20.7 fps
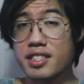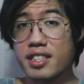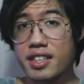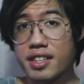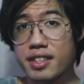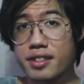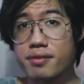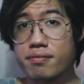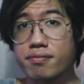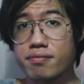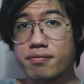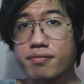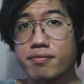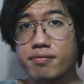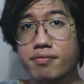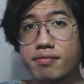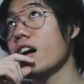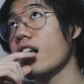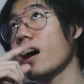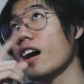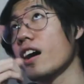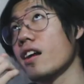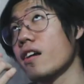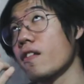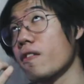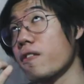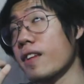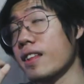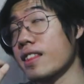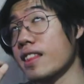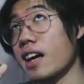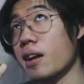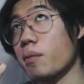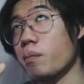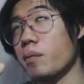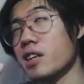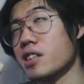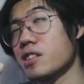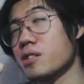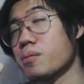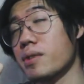thing. I don't think that
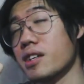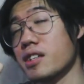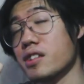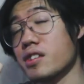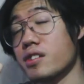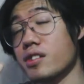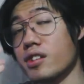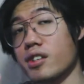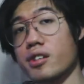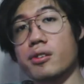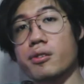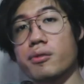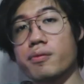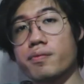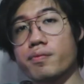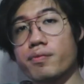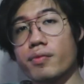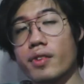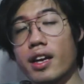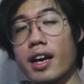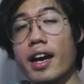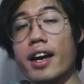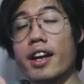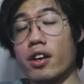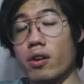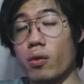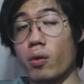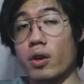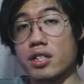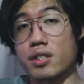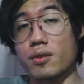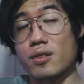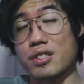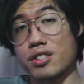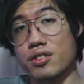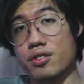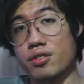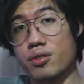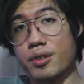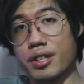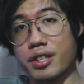much, but still, I know what I was
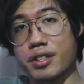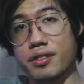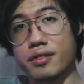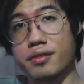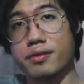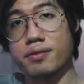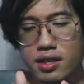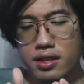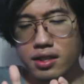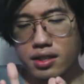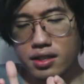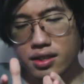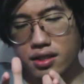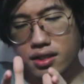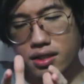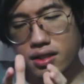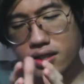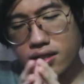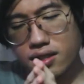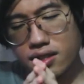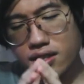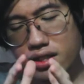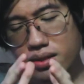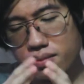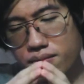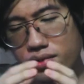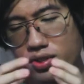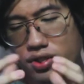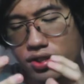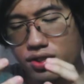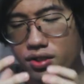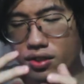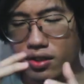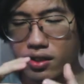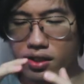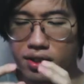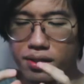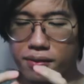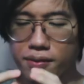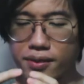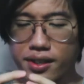doing. It's some
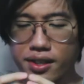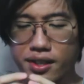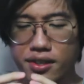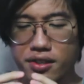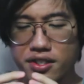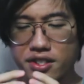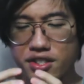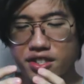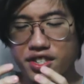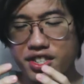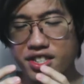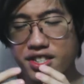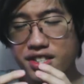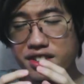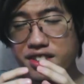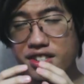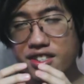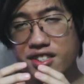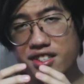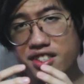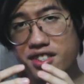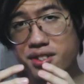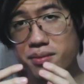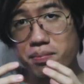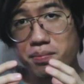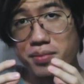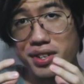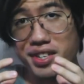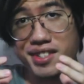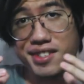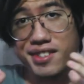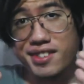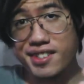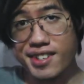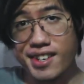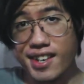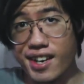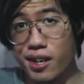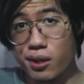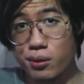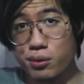sort of a consciously
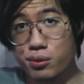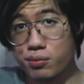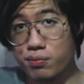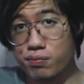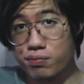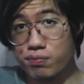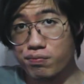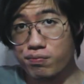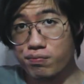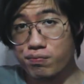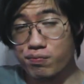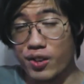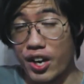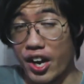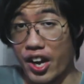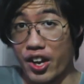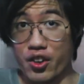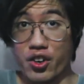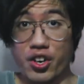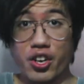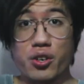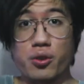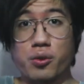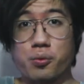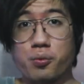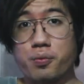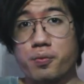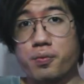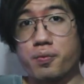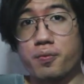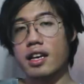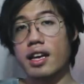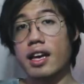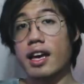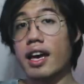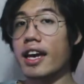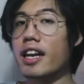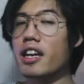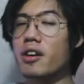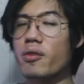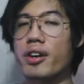spacing out? I don't know.
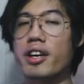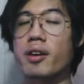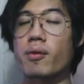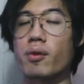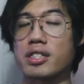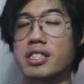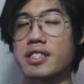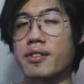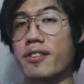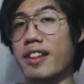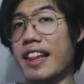Anyway, it was